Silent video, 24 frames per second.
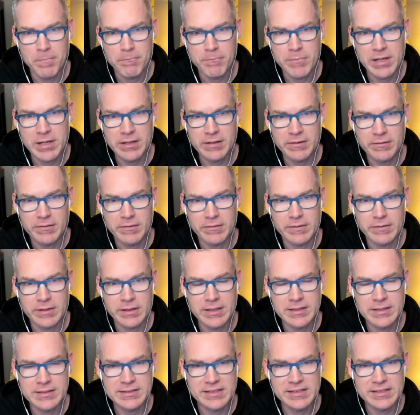but
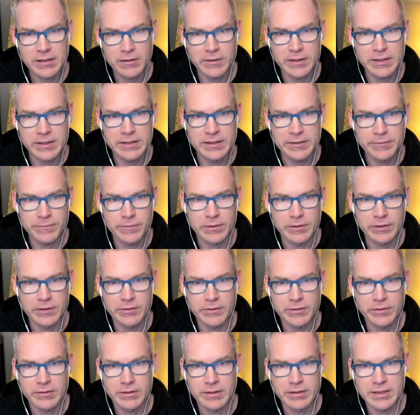in subtly
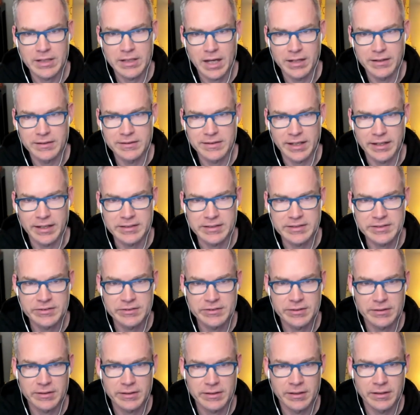different
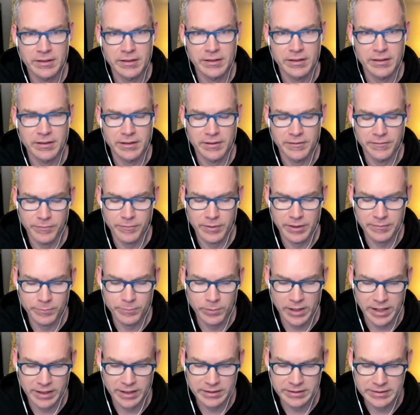contexts uh, of, of
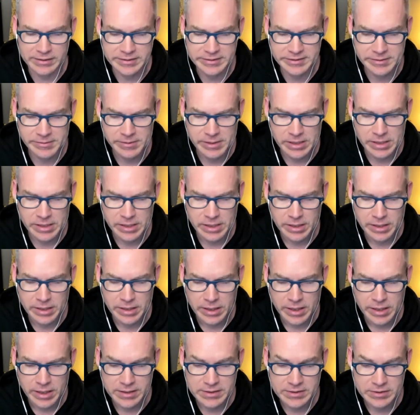practice.
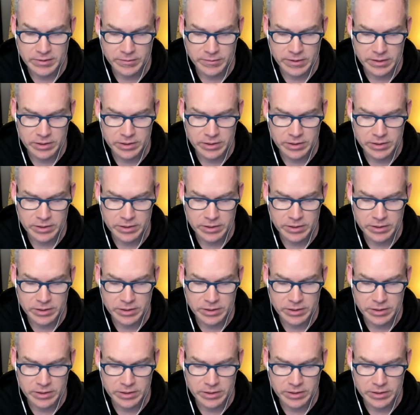And so the